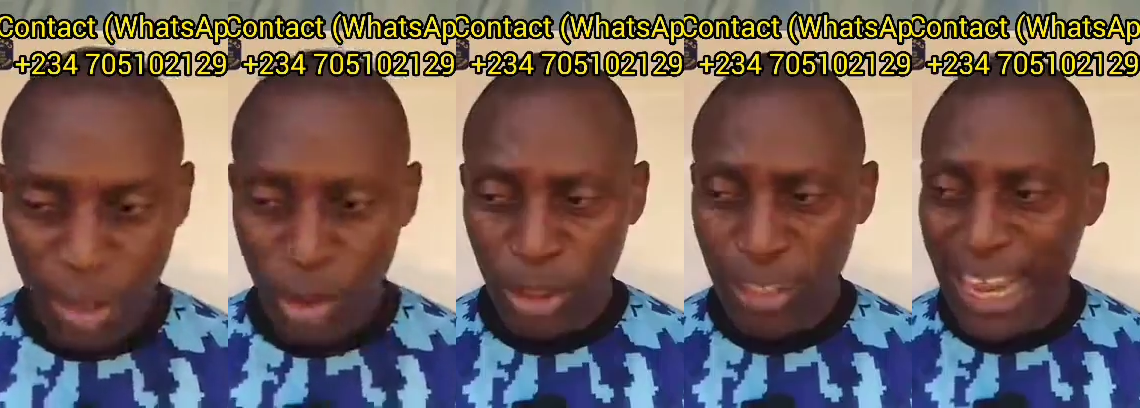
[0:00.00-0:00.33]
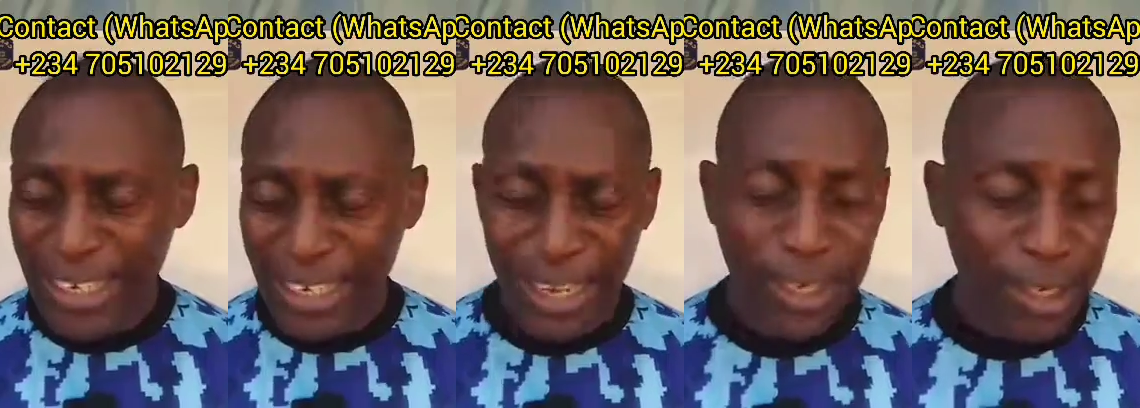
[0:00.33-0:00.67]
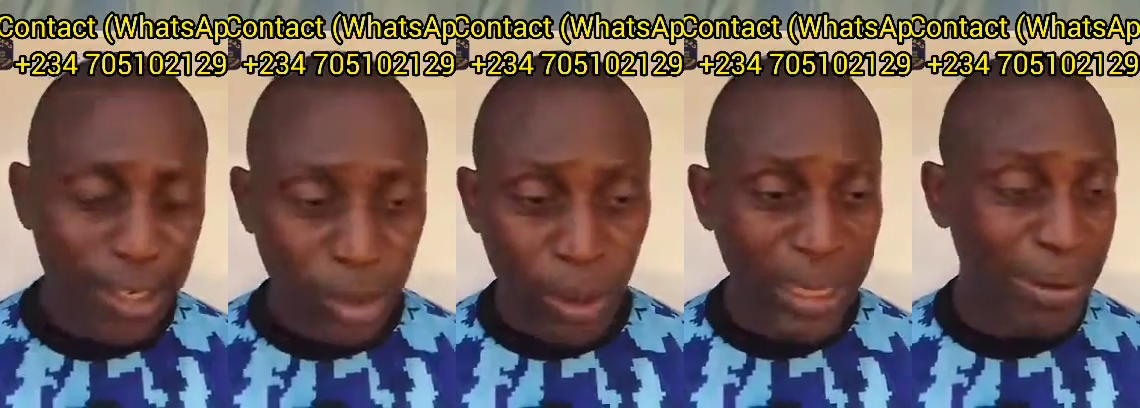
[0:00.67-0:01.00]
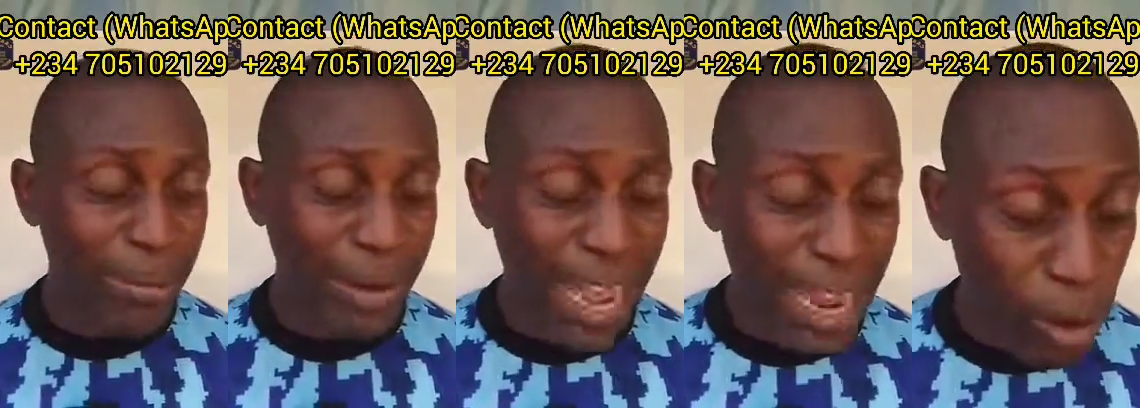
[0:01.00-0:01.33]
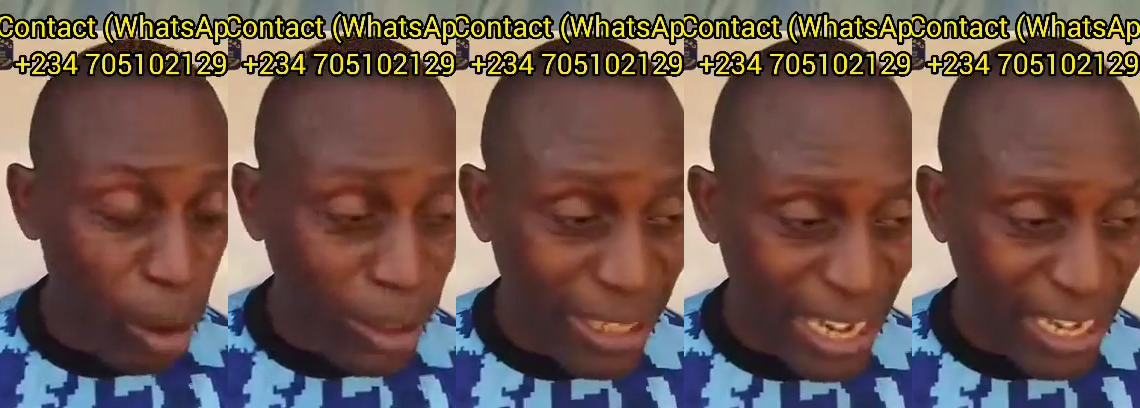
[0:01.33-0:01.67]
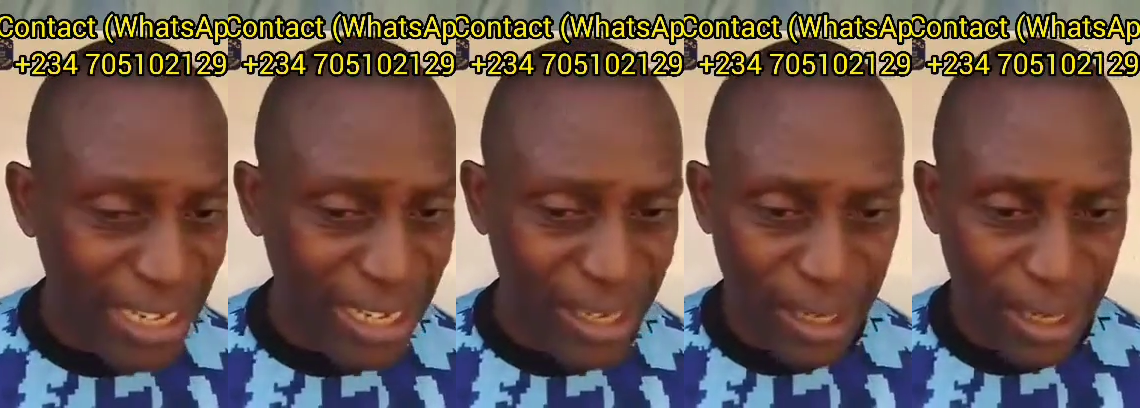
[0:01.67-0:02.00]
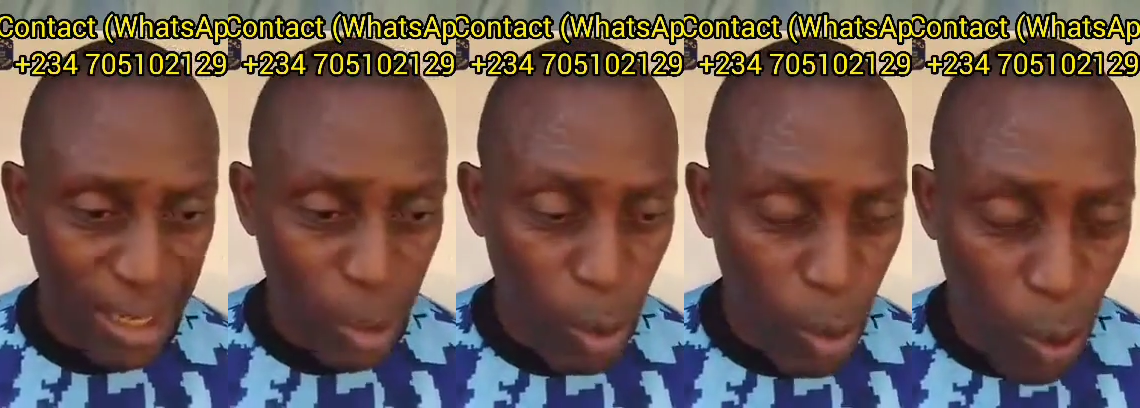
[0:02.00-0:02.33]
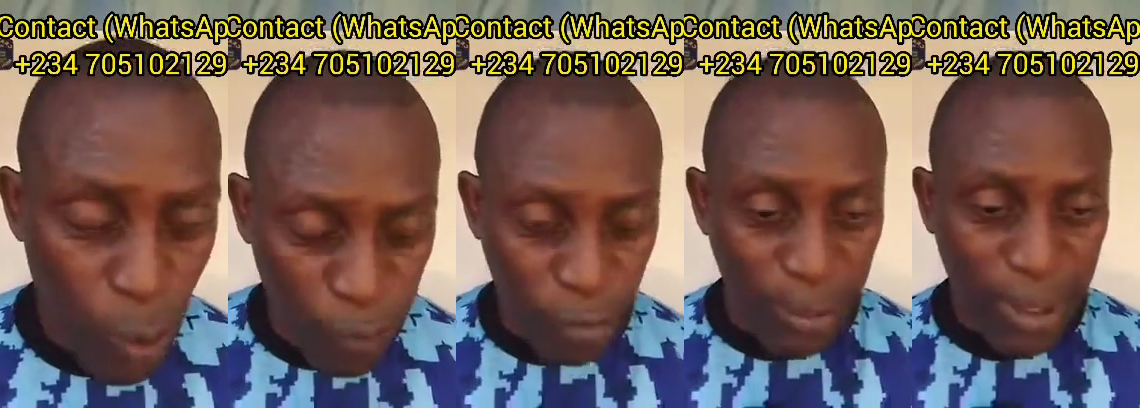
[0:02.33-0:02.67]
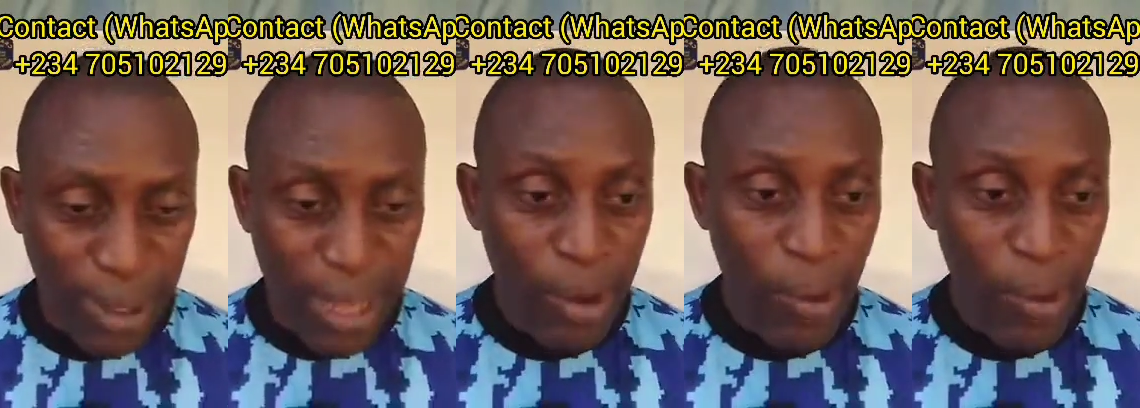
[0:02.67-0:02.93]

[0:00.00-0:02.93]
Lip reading: So that day, some of them ran under the oven.